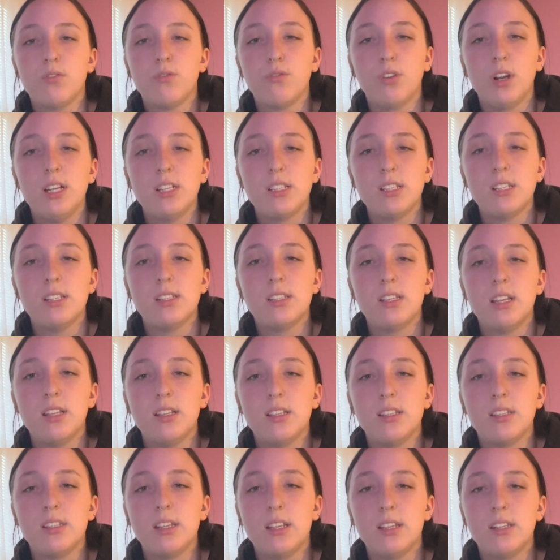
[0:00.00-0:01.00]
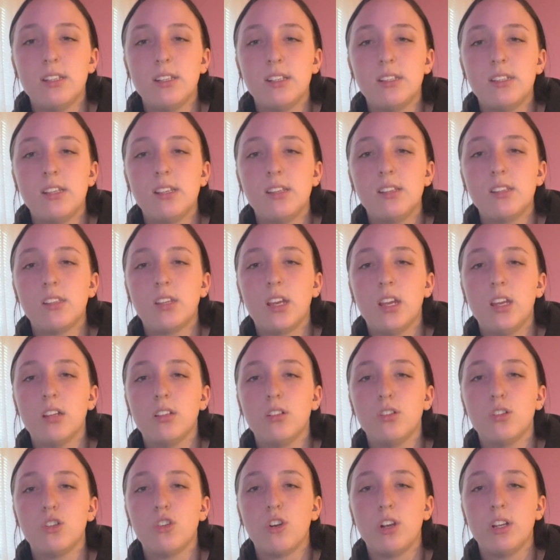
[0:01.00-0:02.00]
phrases, and sentences
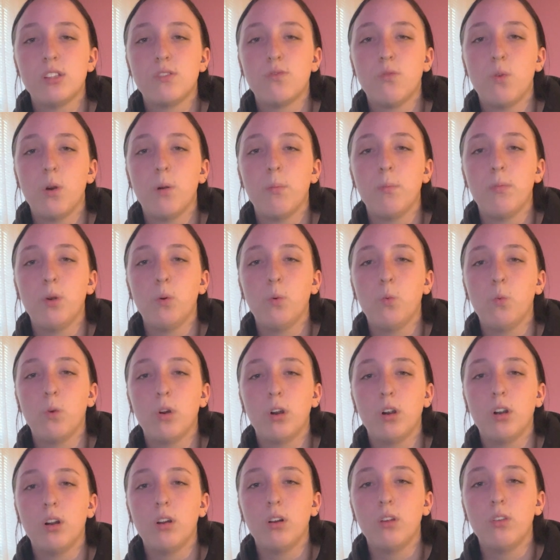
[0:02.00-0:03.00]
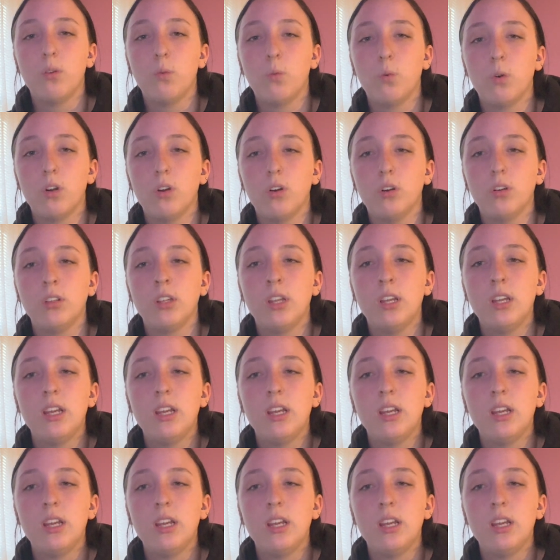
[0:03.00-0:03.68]
can transform the world,